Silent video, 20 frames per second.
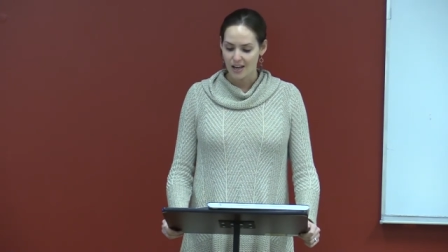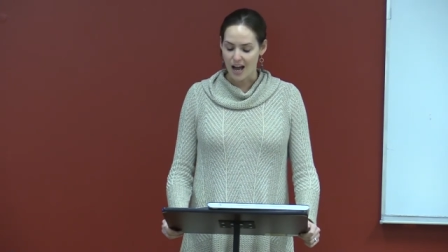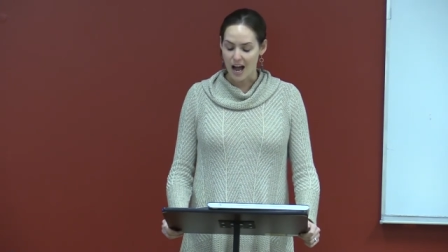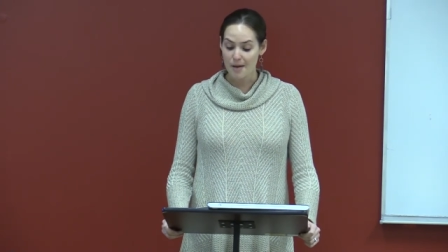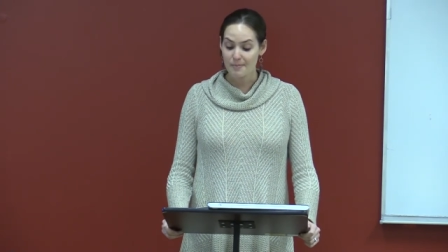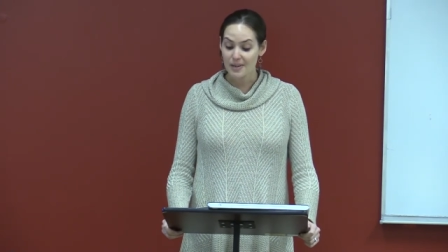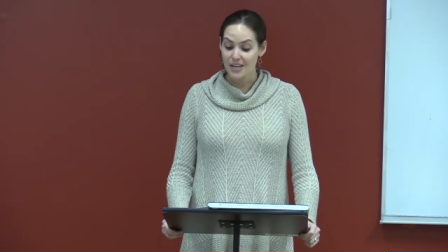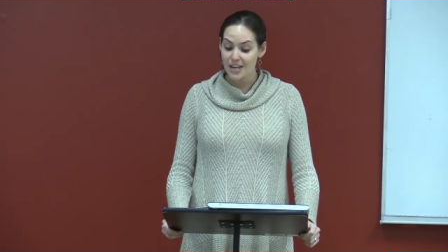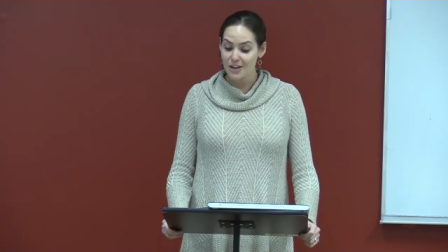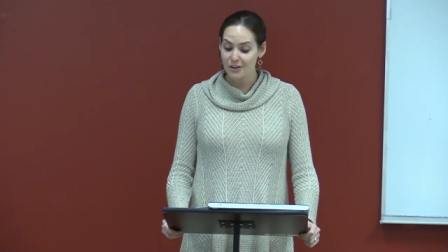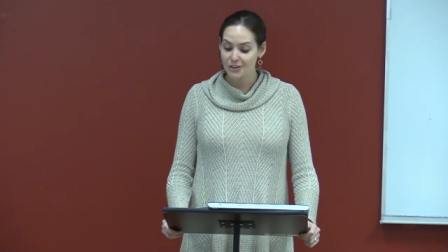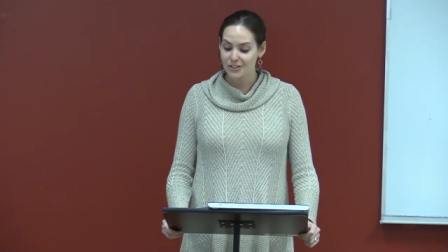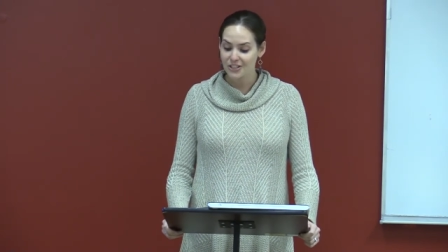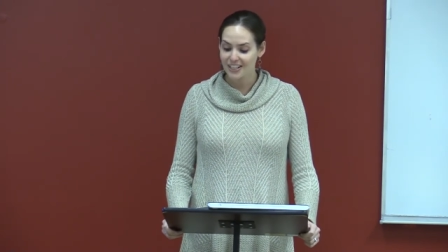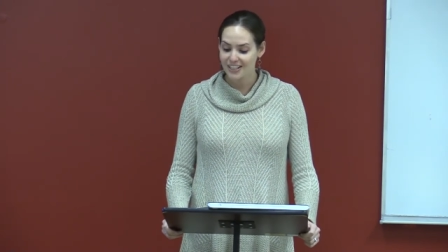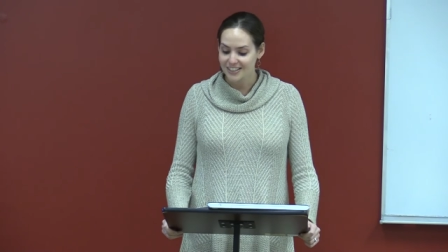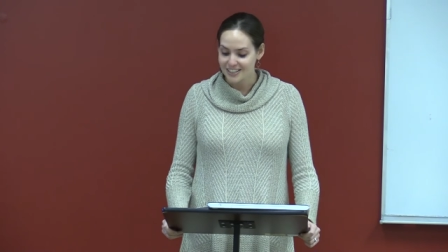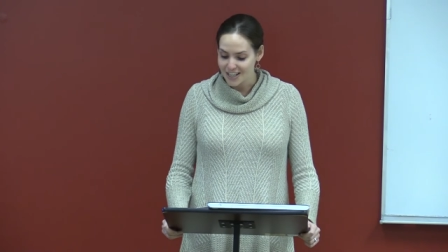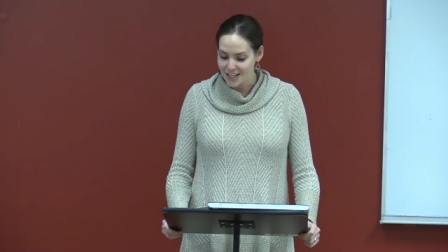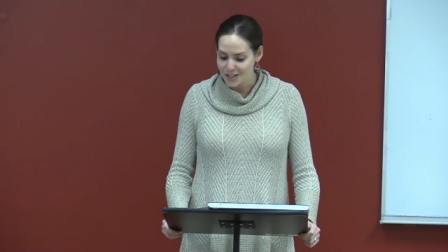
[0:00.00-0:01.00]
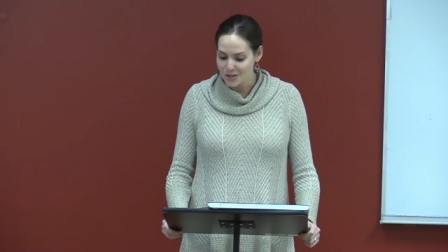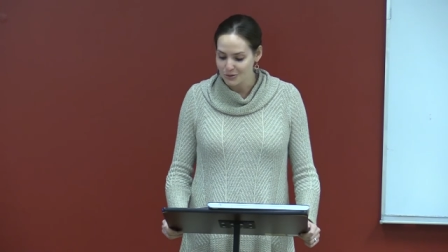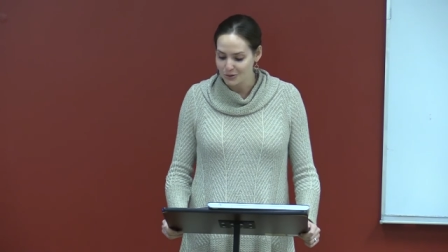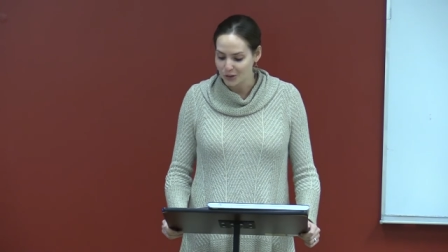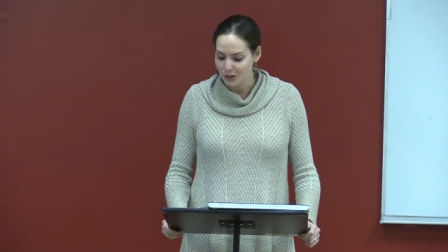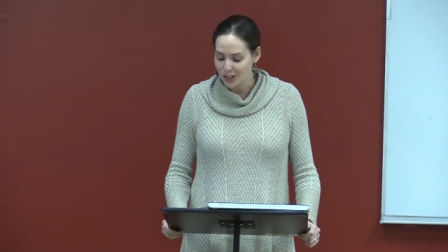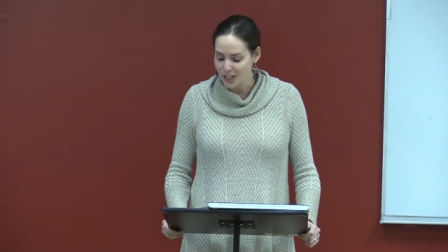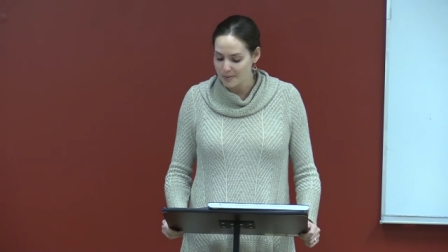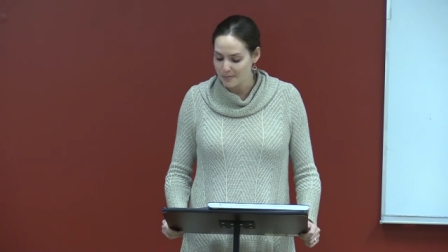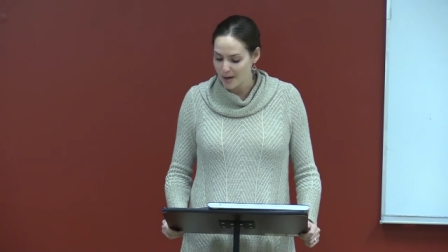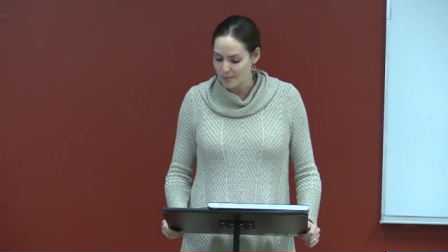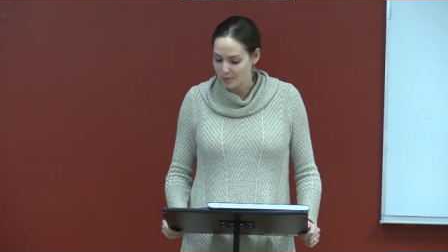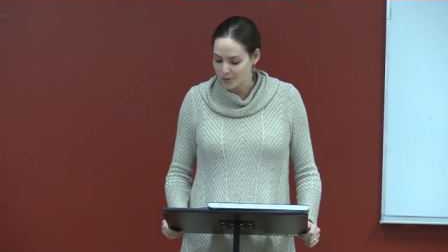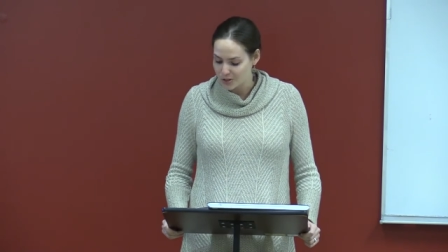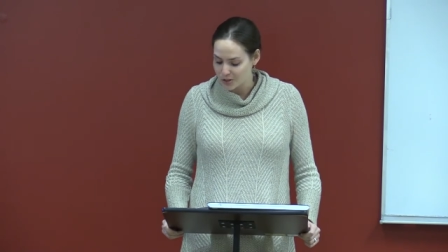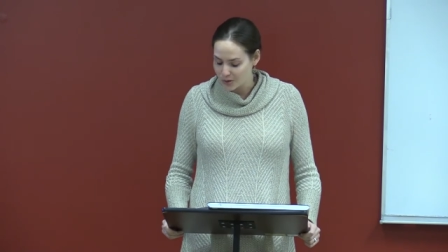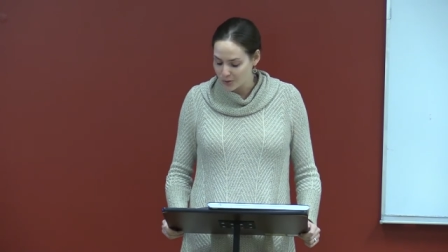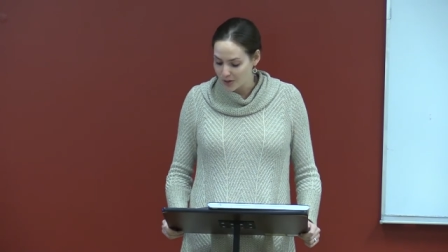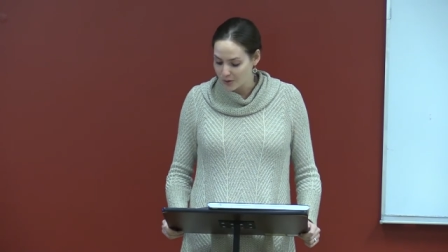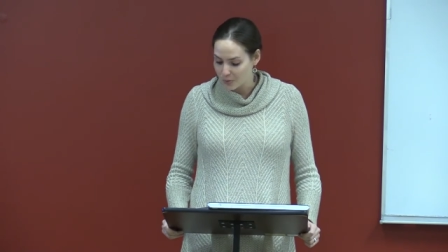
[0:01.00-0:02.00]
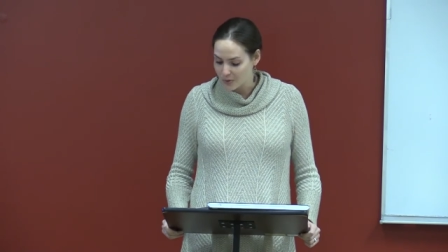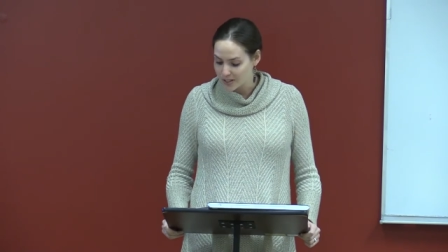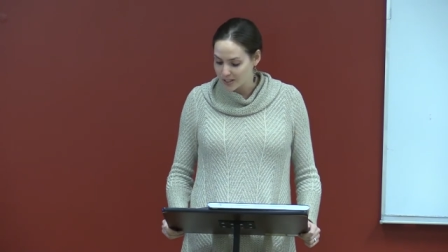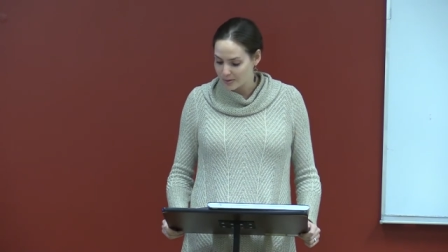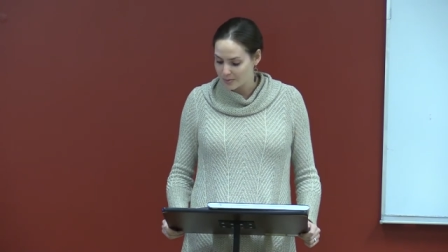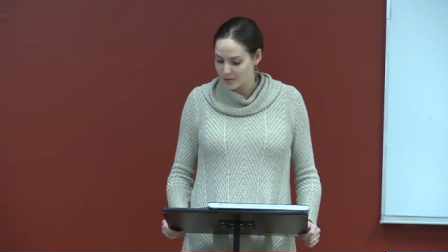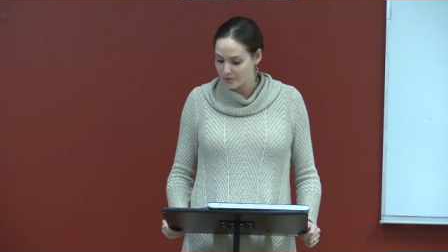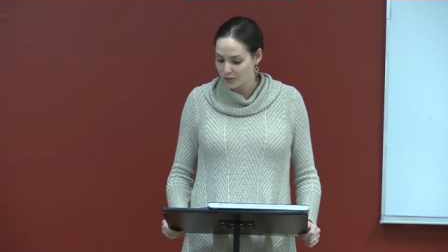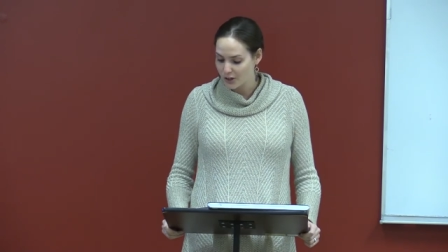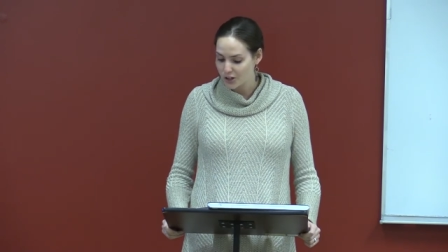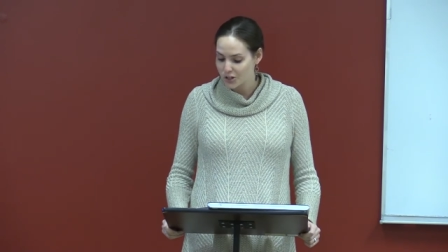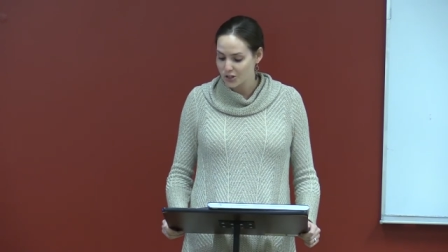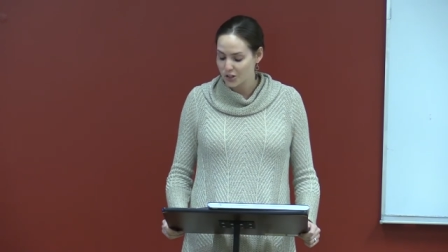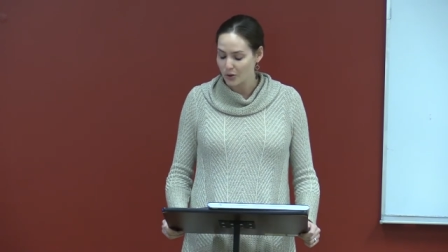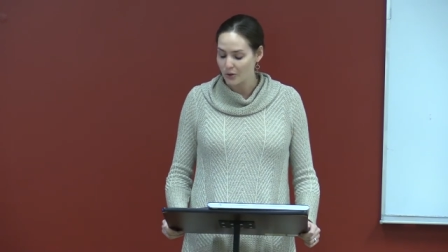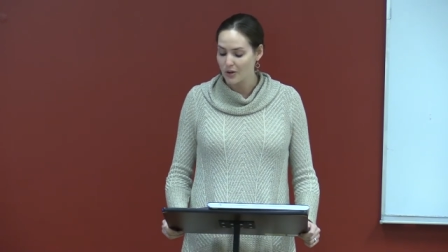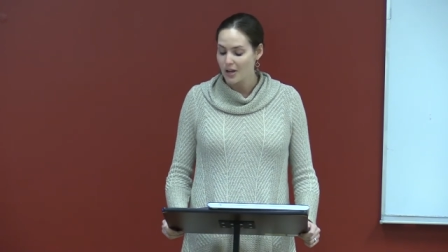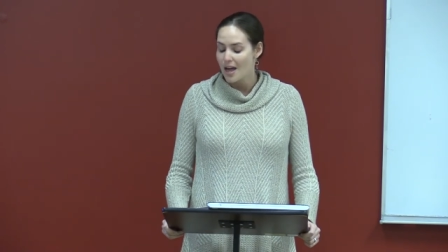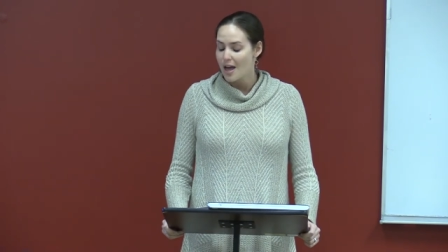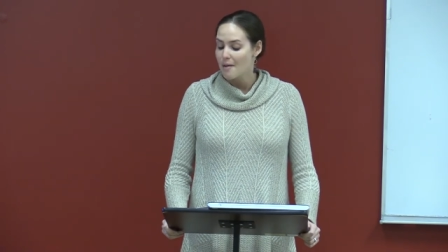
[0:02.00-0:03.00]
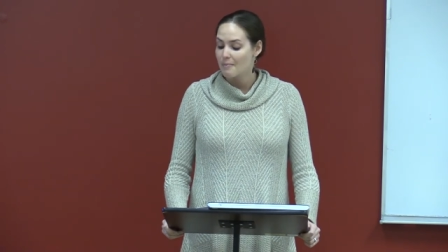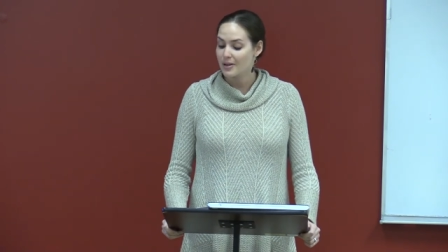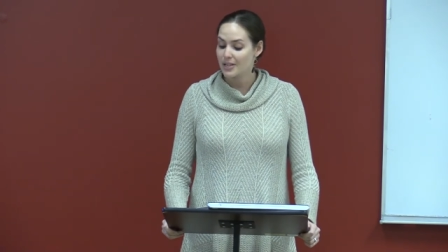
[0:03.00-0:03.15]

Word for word: I'm eager to continue learning by pursuing wisdom and virtue,